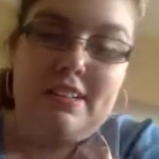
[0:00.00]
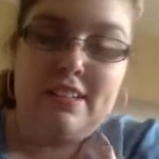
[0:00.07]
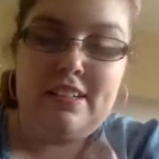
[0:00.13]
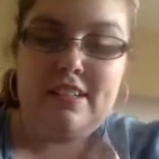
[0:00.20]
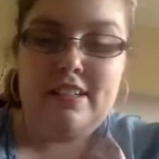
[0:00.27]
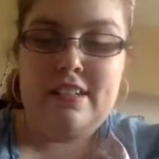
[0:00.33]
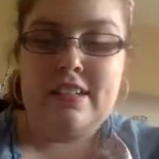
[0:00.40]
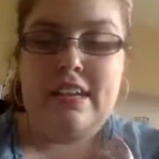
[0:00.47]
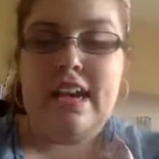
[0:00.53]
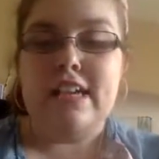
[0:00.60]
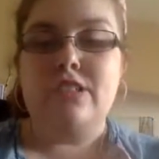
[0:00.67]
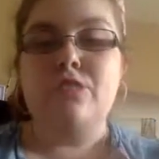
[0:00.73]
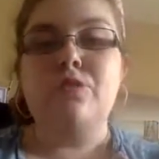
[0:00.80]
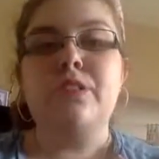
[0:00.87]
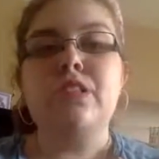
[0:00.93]
And you can
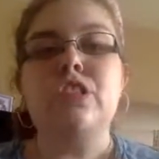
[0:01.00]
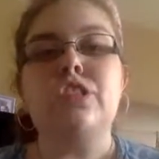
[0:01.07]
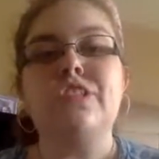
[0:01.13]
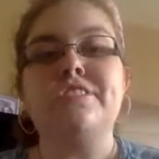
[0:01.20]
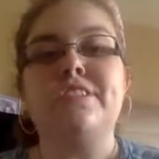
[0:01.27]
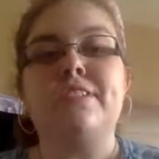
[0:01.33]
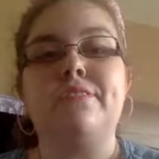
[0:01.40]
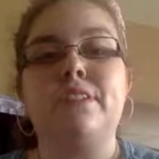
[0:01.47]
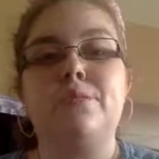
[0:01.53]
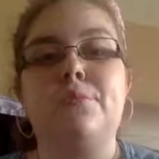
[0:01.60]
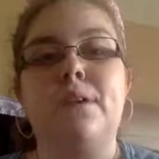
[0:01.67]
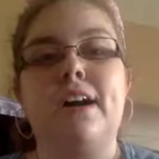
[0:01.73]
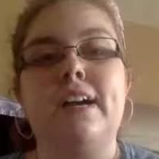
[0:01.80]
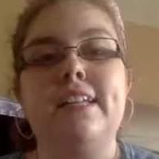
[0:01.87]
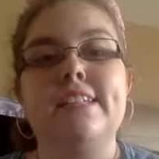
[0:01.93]
choose if you want
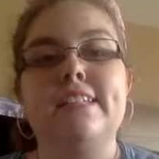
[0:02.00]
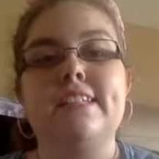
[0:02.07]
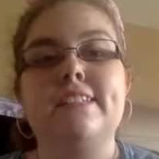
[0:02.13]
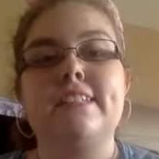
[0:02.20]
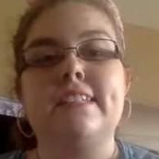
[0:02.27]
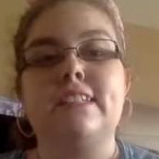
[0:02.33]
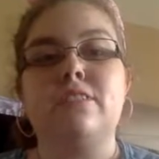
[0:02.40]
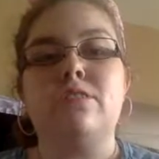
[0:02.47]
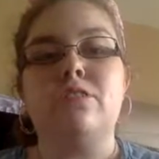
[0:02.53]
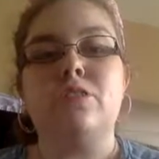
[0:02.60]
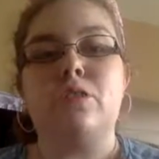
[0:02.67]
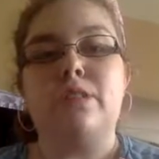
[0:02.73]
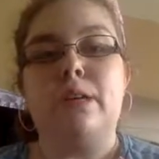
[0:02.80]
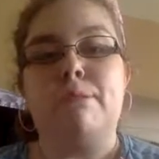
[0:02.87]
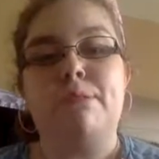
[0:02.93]
singles or doubles.